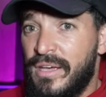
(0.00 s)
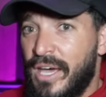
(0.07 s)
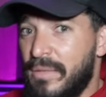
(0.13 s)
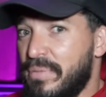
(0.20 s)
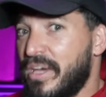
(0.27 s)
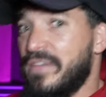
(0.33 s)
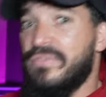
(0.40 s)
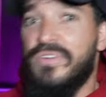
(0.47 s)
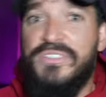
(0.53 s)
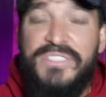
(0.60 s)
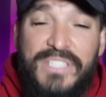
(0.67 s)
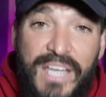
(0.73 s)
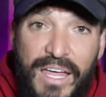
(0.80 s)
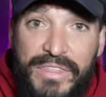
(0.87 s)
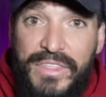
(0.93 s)
and paid for us
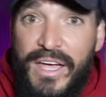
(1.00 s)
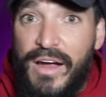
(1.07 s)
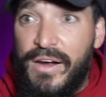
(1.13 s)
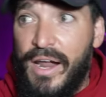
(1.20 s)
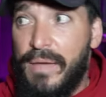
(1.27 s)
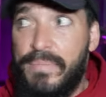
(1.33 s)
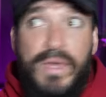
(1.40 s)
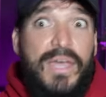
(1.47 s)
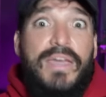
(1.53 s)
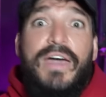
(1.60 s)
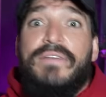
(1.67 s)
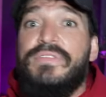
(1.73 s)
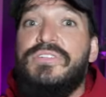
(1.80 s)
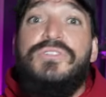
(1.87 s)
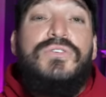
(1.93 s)
to get there. And I pay
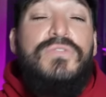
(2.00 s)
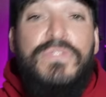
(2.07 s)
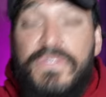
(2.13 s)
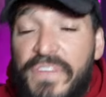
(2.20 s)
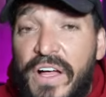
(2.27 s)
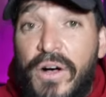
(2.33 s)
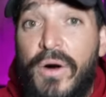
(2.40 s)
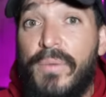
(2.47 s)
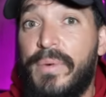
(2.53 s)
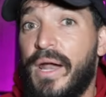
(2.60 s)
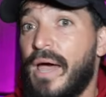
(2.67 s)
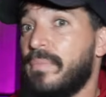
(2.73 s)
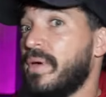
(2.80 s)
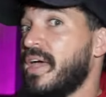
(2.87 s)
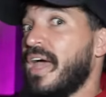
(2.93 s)
Evan to film and
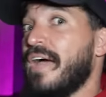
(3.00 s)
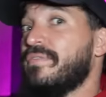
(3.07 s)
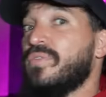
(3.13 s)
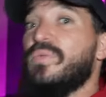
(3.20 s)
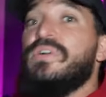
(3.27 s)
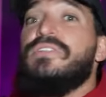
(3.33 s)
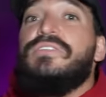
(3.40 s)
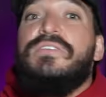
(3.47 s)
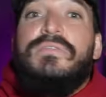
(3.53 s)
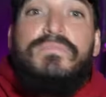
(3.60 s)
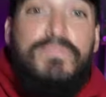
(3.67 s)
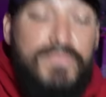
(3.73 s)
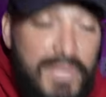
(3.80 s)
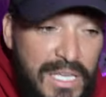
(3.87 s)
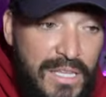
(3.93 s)
I pay everyone to
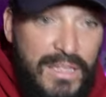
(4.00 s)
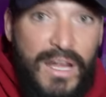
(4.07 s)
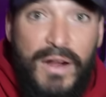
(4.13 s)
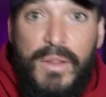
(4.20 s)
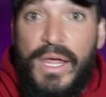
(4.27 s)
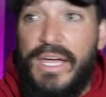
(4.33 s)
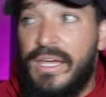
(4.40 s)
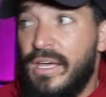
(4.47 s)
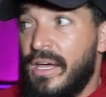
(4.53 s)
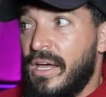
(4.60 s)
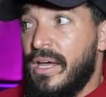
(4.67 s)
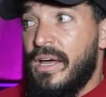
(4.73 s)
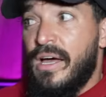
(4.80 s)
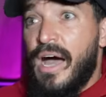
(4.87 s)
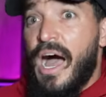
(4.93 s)
be there. Like,
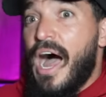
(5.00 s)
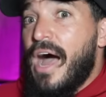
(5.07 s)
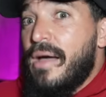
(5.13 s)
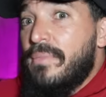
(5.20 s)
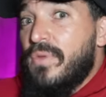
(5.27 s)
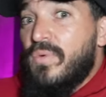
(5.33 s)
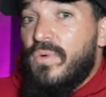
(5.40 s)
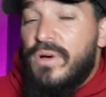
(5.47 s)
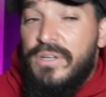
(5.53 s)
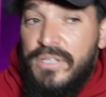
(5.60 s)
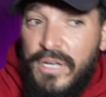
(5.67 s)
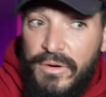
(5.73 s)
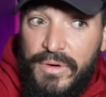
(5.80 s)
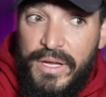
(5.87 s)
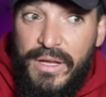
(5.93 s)
I'm the one
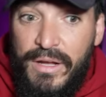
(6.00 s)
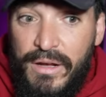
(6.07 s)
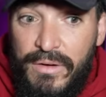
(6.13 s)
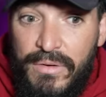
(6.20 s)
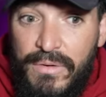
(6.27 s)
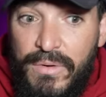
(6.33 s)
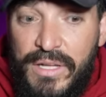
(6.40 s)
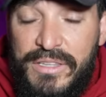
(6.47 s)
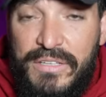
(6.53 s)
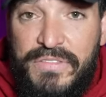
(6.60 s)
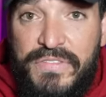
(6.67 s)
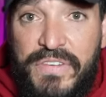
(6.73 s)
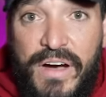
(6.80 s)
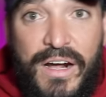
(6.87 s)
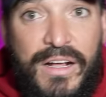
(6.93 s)
going, what the
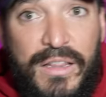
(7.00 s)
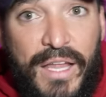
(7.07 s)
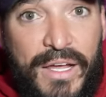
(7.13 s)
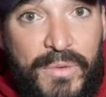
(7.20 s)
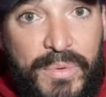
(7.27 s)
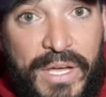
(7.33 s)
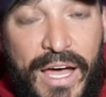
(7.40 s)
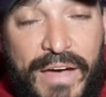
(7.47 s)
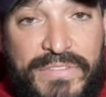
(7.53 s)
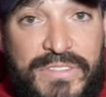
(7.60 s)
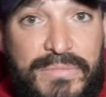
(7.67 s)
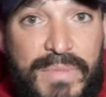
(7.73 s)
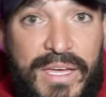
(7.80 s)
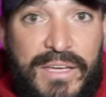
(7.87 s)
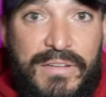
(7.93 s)
fuck? Like, we have
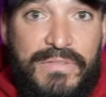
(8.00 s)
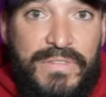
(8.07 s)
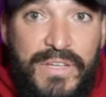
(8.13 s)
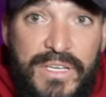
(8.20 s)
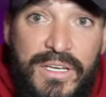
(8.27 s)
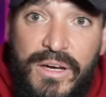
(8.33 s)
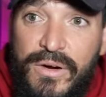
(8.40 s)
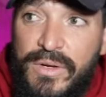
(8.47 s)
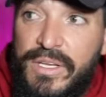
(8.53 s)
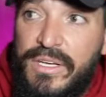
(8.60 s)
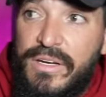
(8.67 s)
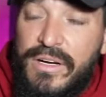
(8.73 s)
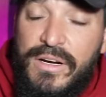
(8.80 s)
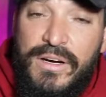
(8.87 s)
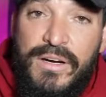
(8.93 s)
to make a video
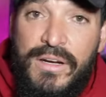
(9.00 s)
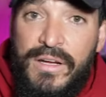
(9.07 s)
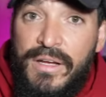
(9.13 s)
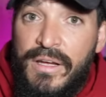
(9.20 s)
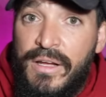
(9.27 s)
here.